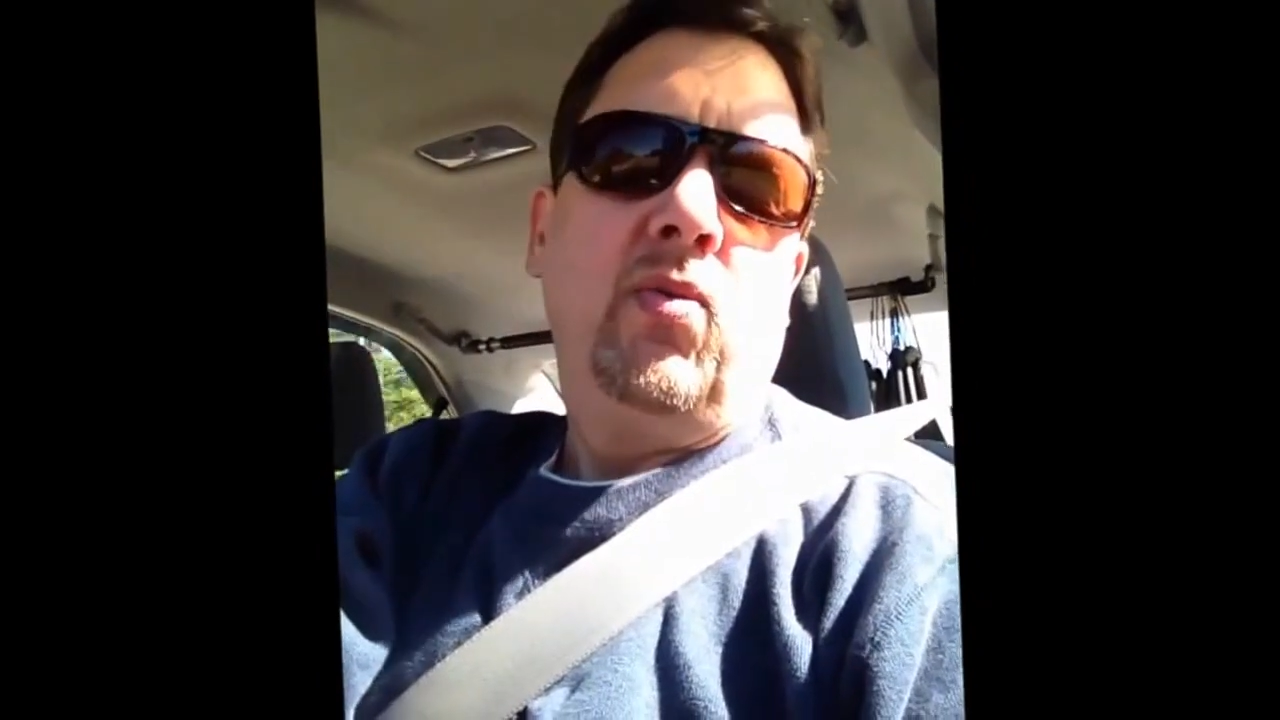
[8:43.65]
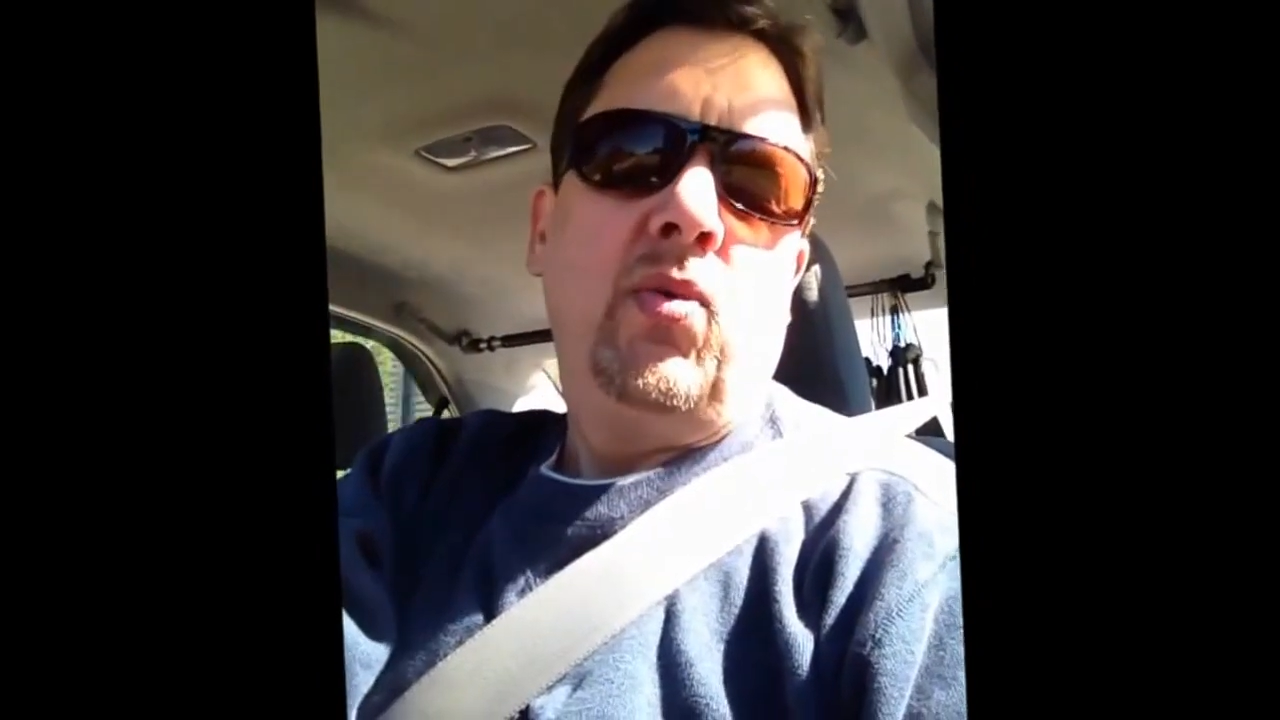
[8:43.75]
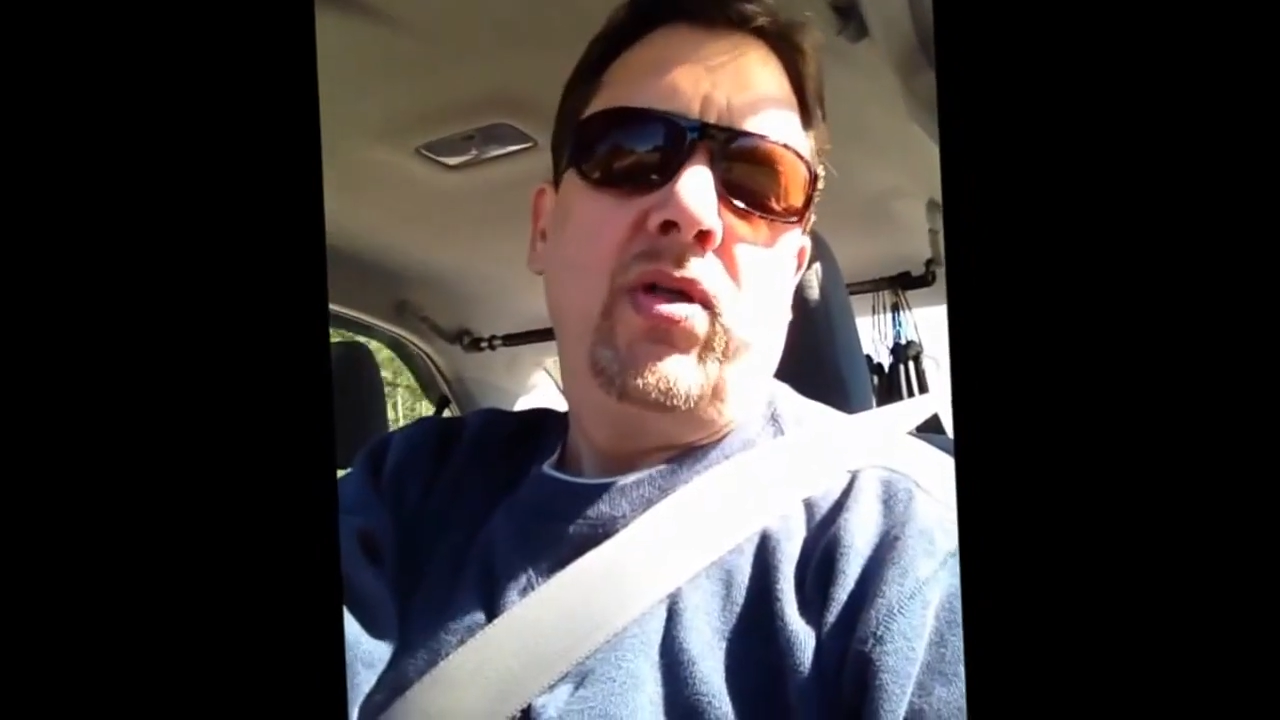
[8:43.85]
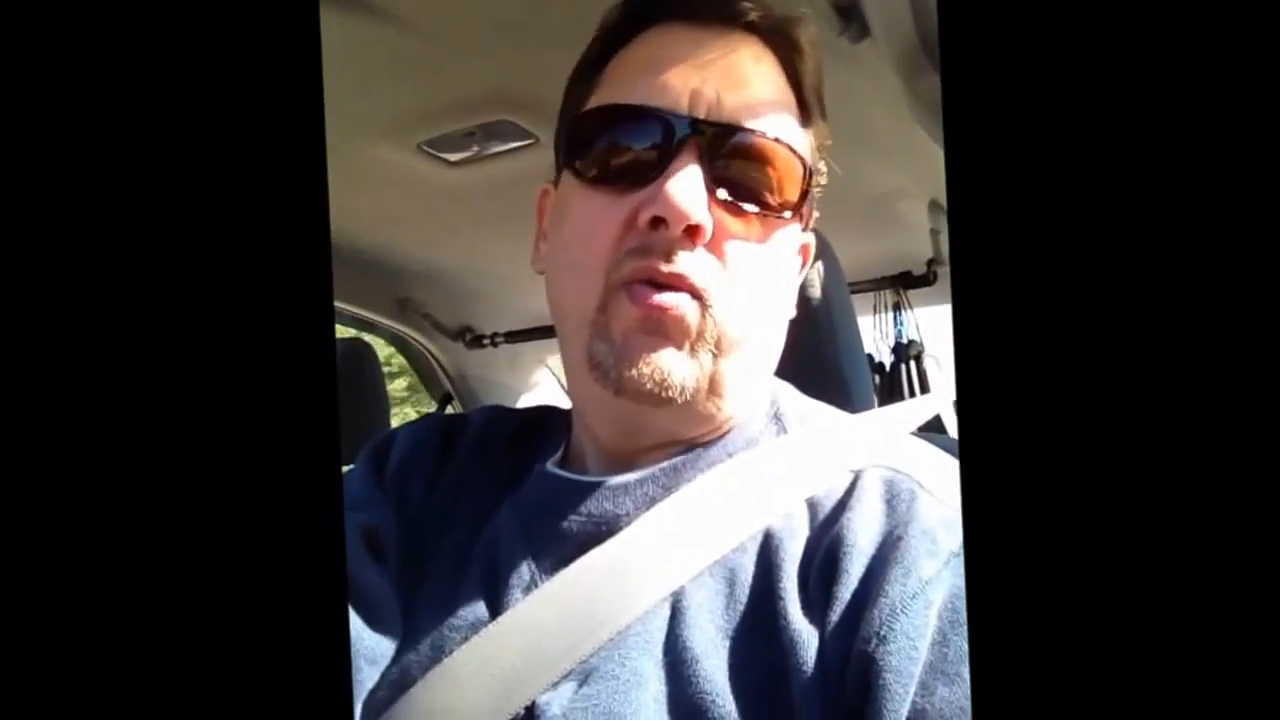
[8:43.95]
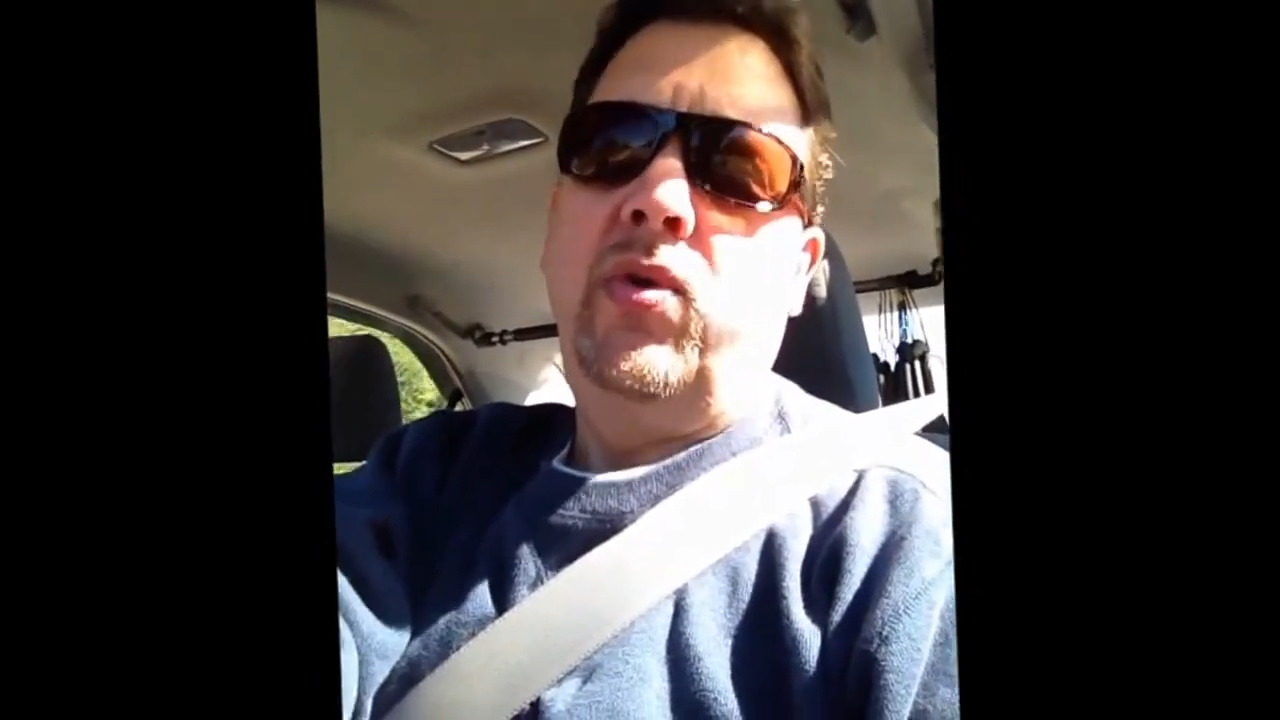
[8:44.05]

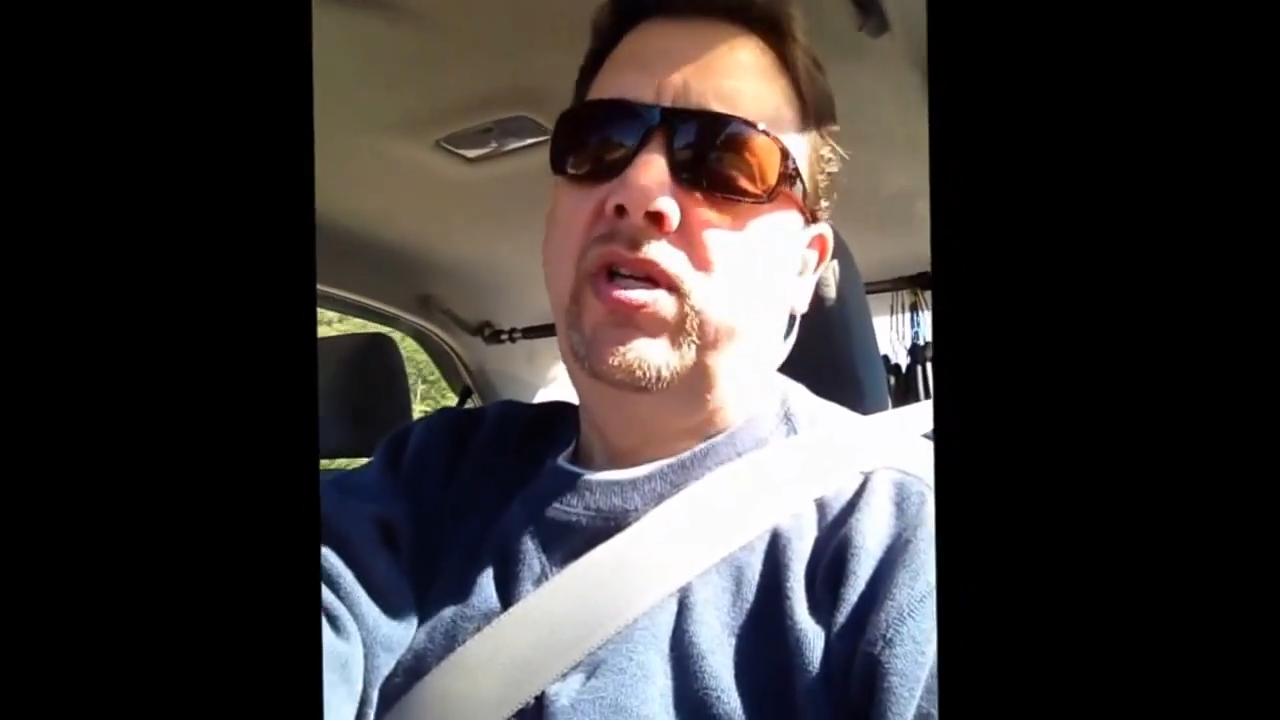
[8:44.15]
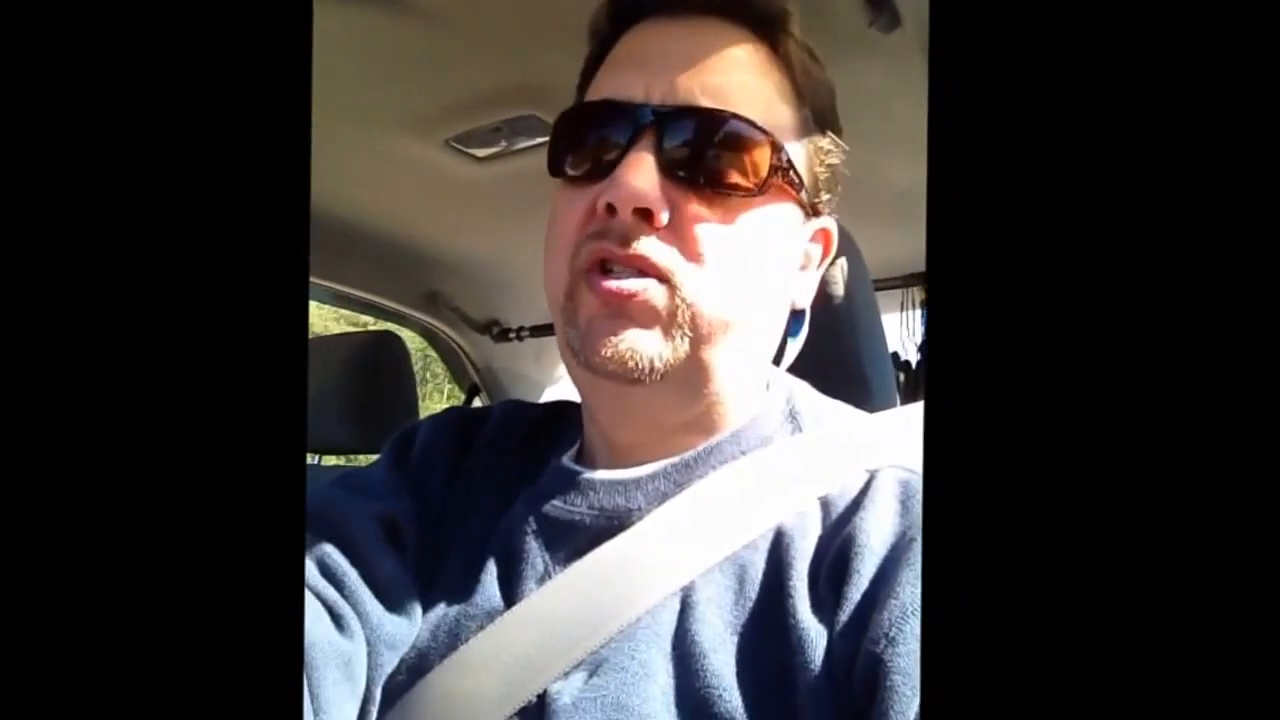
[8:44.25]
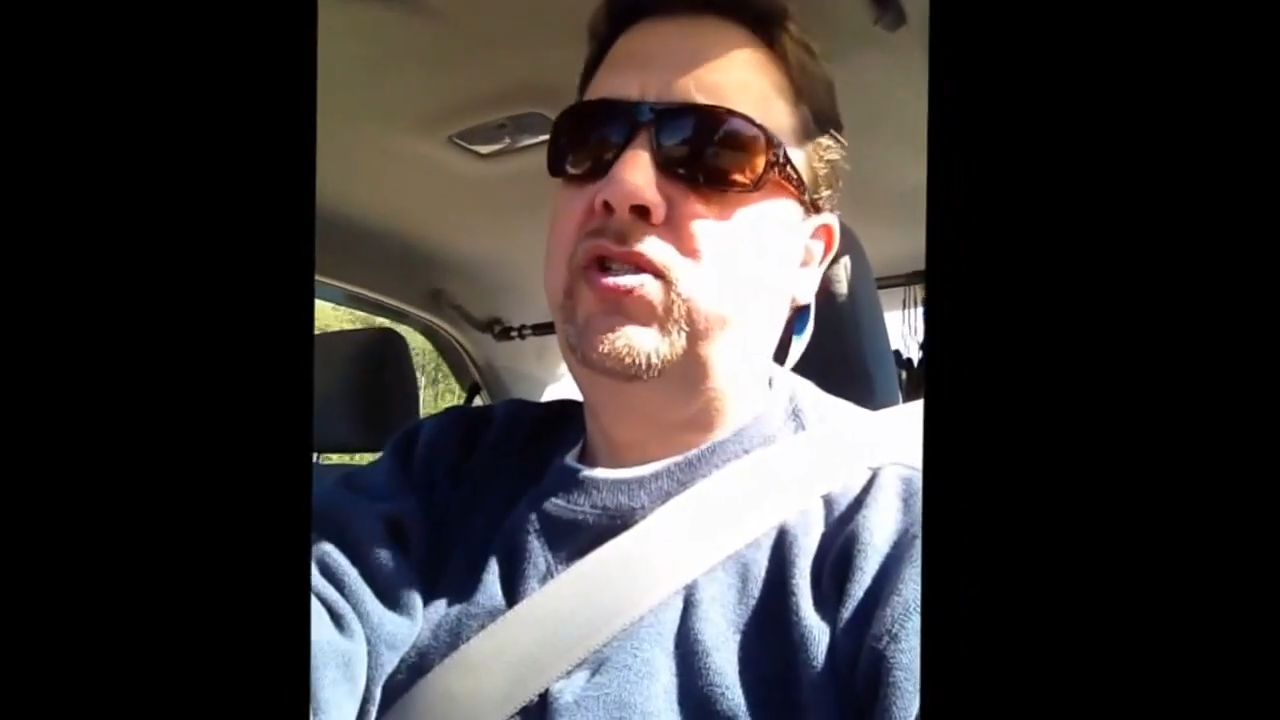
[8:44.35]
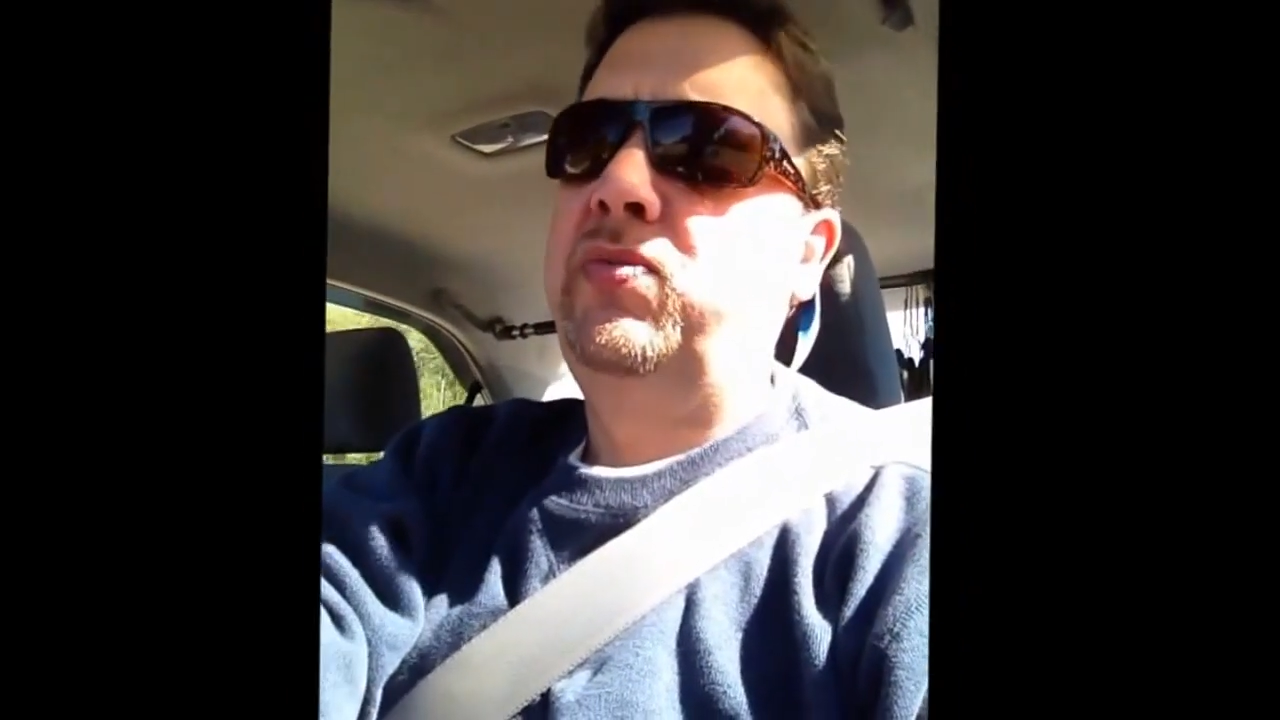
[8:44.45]
whether we